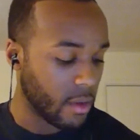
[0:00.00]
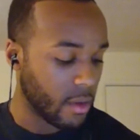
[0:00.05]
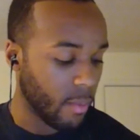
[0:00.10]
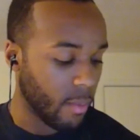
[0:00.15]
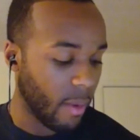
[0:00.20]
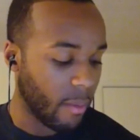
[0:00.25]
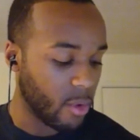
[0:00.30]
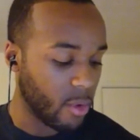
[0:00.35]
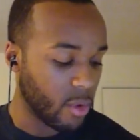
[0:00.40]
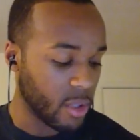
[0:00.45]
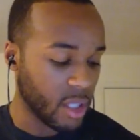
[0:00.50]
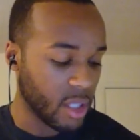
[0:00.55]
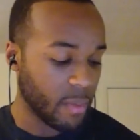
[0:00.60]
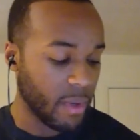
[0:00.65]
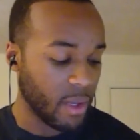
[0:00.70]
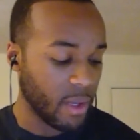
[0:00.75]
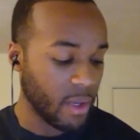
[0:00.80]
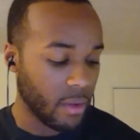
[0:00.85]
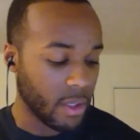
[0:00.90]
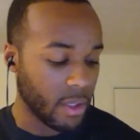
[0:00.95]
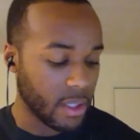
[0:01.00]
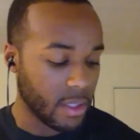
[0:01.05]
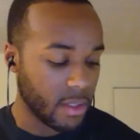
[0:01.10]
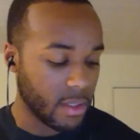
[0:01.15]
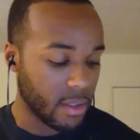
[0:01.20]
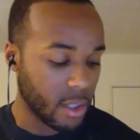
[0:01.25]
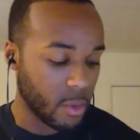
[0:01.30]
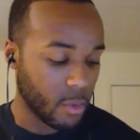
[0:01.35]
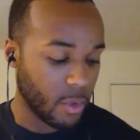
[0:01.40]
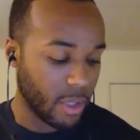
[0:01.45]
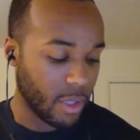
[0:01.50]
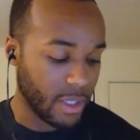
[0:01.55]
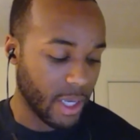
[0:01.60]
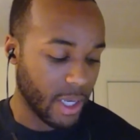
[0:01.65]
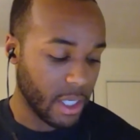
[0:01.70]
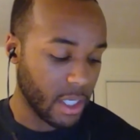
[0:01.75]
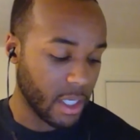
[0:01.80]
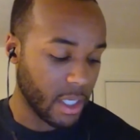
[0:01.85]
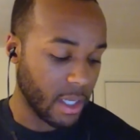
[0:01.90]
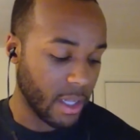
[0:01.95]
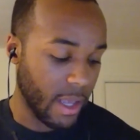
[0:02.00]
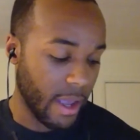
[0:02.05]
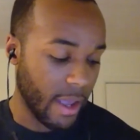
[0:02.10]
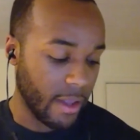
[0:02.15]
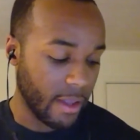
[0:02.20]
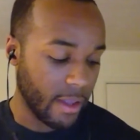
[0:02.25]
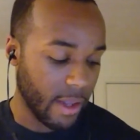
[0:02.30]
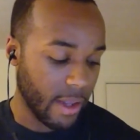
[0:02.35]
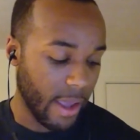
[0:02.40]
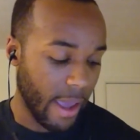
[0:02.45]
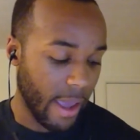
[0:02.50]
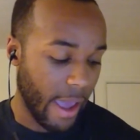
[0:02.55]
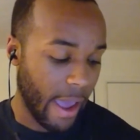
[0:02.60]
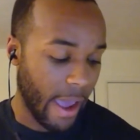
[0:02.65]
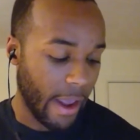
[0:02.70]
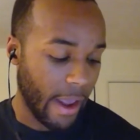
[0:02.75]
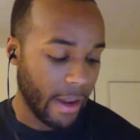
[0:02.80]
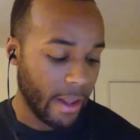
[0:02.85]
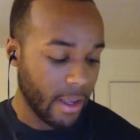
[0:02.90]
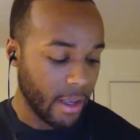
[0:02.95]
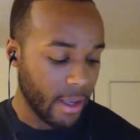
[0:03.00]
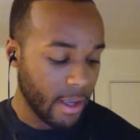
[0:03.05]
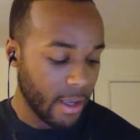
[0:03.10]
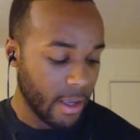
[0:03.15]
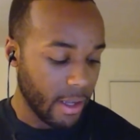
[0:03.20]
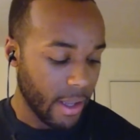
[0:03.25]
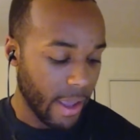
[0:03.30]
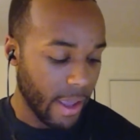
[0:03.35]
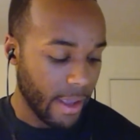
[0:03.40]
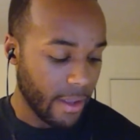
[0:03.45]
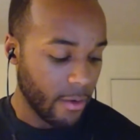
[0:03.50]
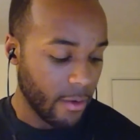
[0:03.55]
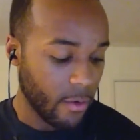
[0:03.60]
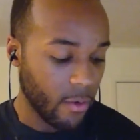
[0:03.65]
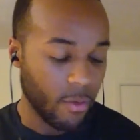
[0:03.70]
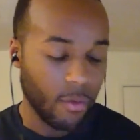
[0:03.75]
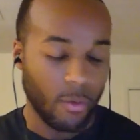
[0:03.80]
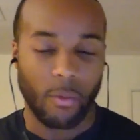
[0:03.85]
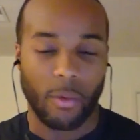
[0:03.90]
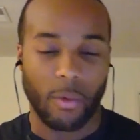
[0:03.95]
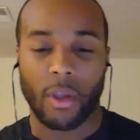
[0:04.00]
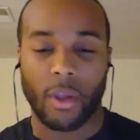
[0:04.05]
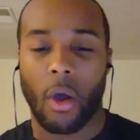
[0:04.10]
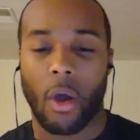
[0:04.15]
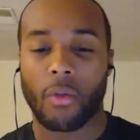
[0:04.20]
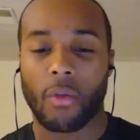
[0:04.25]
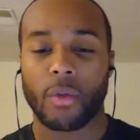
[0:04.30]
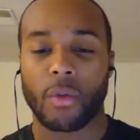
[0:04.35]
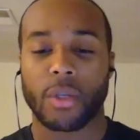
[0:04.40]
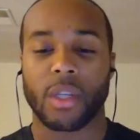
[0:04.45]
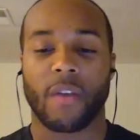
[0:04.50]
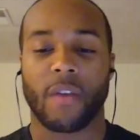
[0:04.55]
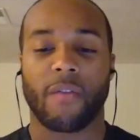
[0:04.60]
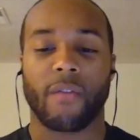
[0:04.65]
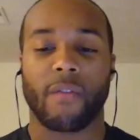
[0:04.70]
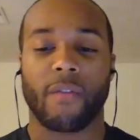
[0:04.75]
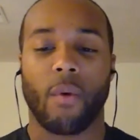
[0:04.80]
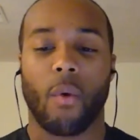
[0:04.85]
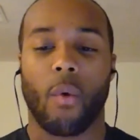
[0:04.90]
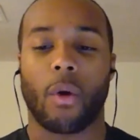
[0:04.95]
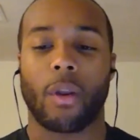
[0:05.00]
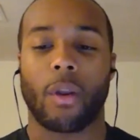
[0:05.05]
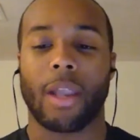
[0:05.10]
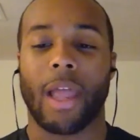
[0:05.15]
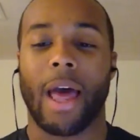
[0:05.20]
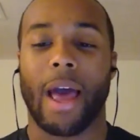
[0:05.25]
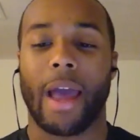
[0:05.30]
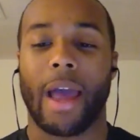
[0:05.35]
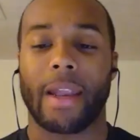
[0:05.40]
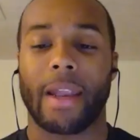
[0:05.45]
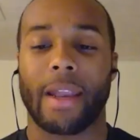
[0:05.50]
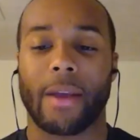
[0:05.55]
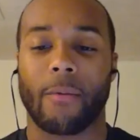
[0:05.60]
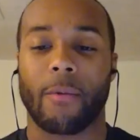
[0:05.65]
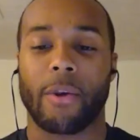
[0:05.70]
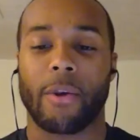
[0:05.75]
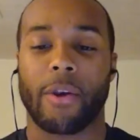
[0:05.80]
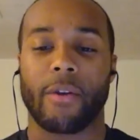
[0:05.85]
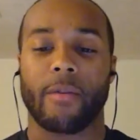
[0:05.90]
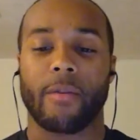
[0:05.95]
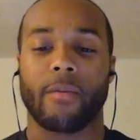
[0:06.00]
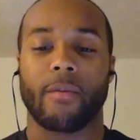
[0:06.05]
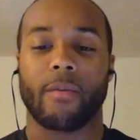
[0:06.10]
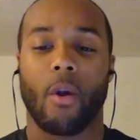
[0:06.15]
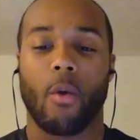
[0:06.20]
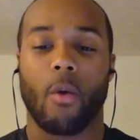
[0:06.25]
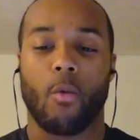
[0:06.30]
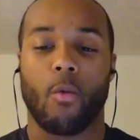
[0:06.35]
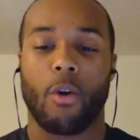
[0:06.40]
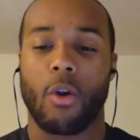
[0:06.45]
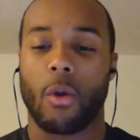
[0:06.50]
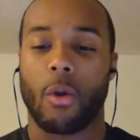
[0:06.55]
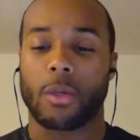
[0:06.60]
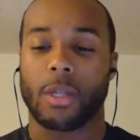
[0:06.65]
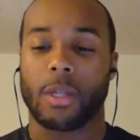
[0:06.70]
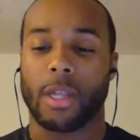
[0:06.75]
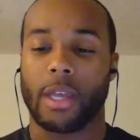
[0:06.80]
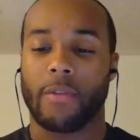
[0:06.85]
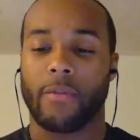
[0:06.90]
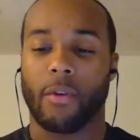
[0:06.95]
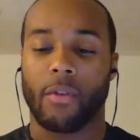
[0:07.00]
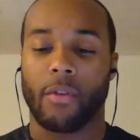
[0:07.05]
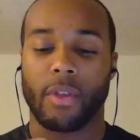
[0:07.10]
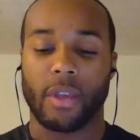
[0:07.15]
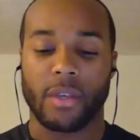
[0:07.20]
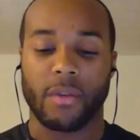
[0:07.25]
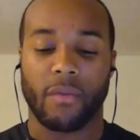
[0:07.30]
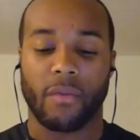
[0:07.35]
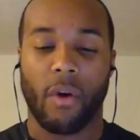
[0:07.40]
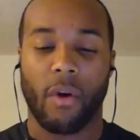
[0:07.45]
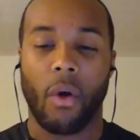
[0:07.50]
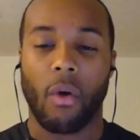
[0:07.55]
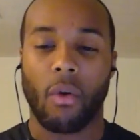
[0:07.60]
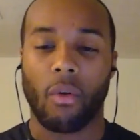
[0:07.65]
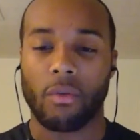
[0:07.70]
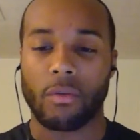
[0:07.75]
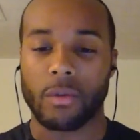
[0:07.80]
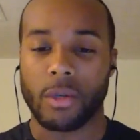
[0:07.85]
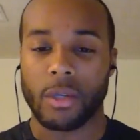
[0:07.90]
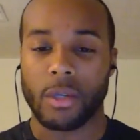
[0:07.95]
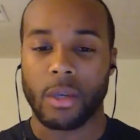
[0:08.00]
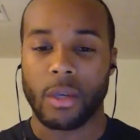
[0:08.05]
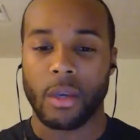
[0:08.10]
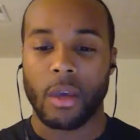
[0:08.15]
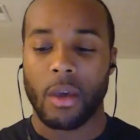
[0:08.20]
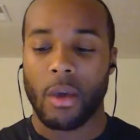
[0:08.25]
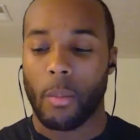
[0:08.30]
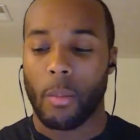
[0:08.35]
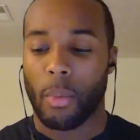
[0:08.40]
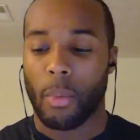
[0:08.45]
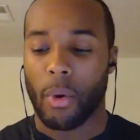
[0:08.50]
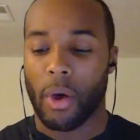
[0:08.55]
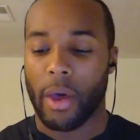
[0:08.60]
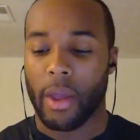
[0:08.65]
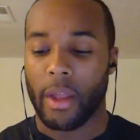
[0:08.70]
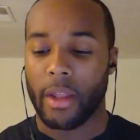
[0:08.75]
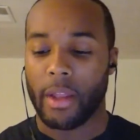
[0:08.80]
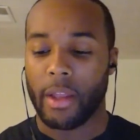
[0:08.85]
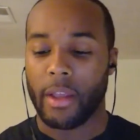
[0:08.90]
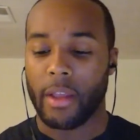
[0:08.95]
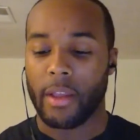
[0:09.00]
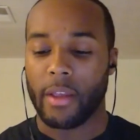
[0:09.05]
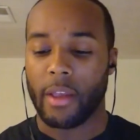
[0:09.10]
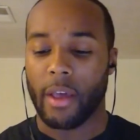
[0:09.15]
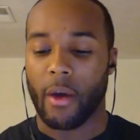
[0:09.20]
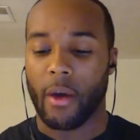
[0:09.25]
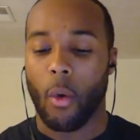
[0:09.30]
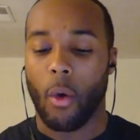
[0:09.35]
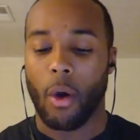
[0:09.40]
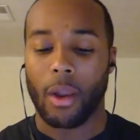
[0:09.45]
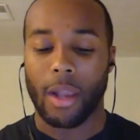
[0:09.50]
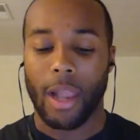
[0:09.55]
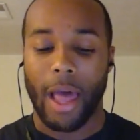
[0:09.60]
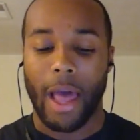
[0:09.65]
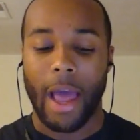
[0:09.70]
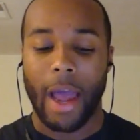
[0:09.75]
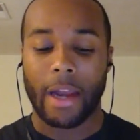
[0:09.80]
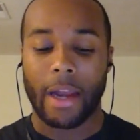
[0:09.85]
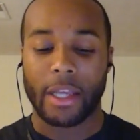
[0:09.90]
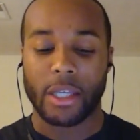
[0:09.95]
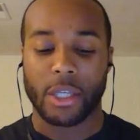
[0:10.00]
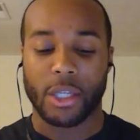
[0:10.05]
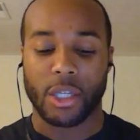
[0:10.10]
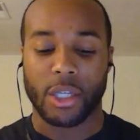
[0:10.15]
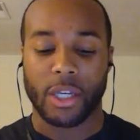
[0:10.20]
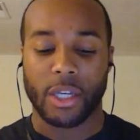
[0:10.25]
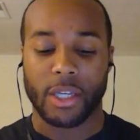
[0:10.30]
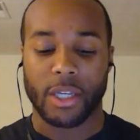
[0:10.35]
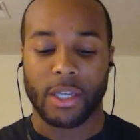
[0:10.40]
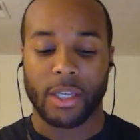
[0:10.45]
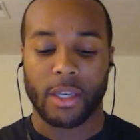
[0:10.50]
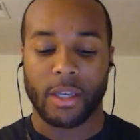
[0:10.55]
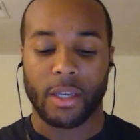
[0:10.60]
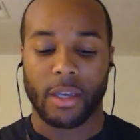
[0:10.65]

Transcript: maybe you can speak on this realization that I had. Like, we all do this stuff online, like where our worlds live on these phones, but online is just